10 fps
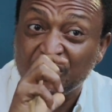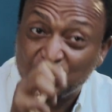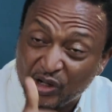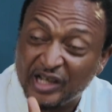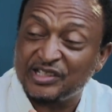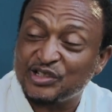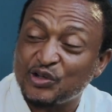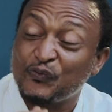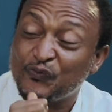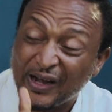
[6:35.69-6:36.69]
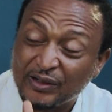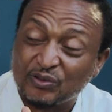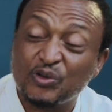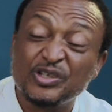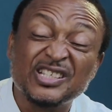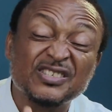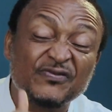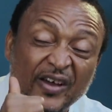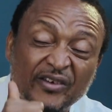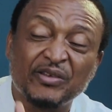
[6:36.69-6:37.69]
immunization factor
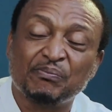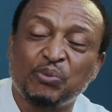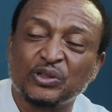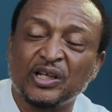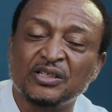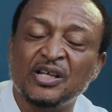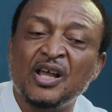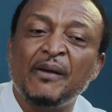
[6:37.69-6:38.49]
is very important,